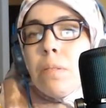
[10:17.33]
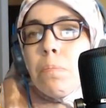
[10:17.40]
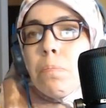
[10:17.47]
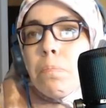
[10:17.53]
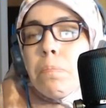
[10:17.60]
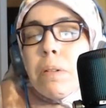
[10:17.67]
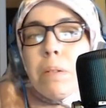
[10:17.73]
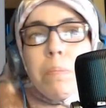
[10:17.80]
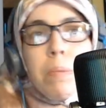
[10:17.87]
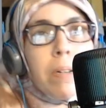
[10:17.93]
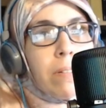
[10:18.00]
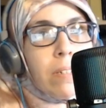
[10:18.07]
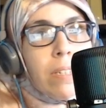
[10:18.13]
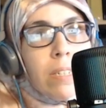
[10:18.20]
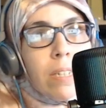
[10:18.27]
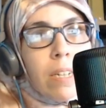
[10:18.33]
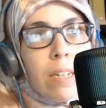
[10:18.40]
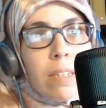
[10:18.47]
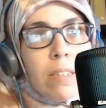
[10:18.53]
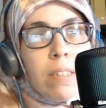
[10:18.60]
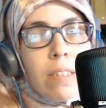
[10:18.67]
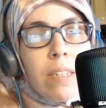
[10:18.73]
but apparently
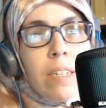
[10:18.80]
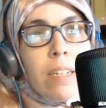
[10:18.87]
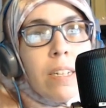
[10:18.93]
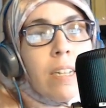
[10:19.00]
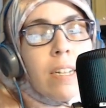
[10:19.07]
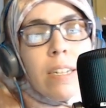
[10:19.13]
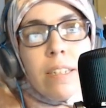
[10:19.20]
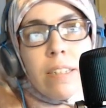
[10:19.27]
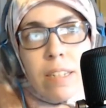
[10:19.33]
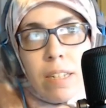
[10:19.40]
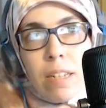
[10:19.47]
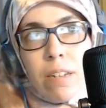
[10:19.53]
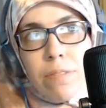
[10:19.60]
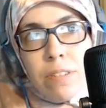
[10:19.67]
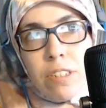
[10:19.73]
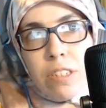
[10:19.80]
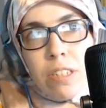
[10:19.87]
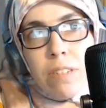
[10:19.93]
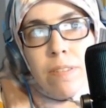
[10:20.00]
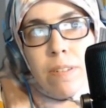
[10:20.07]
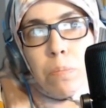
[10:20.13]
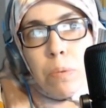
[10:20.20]
not. And as Clownfish
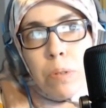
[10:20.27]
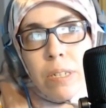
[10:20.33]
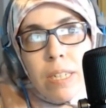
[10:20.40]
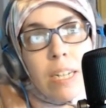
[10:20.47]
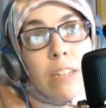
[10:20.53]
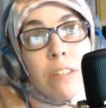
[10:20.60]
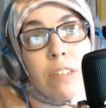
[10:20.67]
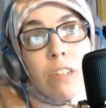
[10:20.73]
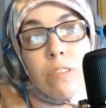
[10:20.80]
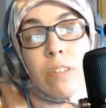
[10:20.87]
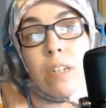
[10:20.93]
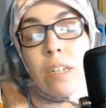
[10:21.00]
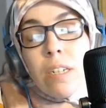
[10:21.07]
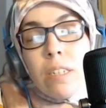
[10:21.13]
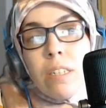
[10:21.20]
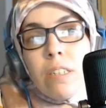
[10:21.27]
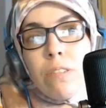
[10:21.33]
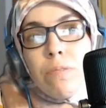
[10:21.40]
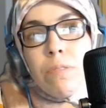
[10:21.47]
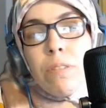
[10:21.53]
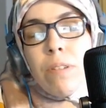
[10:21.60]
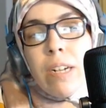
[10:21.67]
TV pointed out, they're not in the
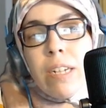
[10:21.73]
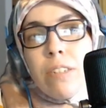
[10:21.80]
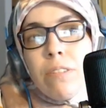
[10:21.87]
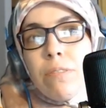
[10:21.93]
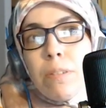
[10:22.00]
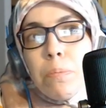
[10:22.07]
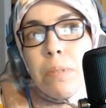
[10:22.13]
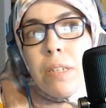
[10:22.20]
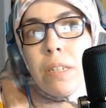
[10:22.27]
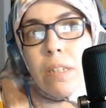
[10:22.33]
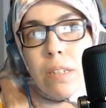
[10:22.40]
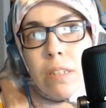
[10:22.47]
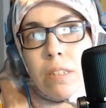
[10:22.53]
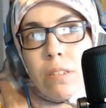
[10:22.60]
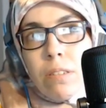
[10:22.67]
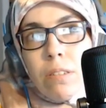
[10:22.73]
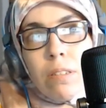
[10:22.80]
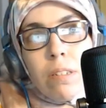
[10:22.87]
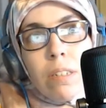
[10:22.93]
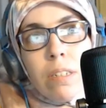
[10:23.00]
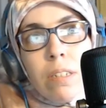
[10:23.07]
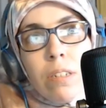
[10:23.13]
Rewriting Ripley article
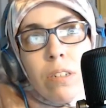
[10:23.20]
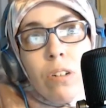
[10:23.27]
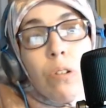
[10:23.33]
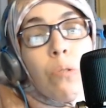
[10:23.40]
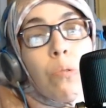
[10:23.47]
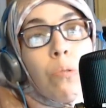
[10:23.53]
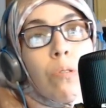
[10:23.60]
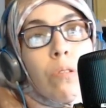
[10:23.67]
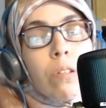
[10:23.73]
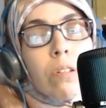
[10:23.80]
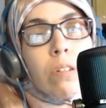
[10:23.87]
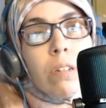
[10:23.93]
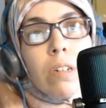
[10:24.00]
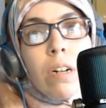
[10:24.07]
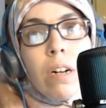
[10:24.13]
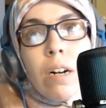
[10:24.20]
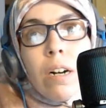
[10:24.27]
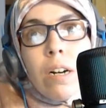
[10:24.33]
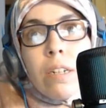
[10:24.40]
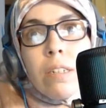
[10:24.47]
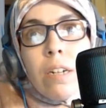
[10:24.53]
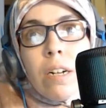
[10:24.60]
or
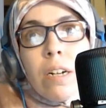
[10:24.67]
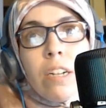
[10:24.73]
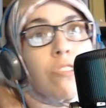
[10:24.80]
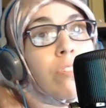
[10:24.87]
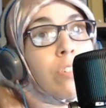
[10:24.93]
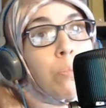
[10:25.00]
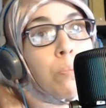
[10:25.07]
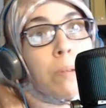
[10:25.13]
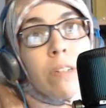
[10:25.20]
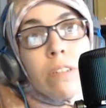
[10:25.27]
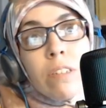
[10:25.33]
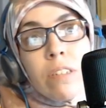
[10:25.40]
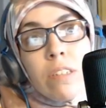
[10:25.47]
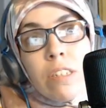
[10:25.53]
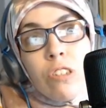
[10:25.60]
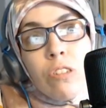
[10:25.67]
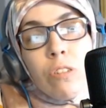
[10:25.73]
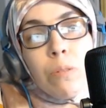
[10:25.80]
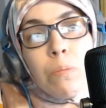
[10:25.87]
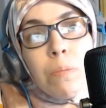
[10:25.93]
on Transparency Tube.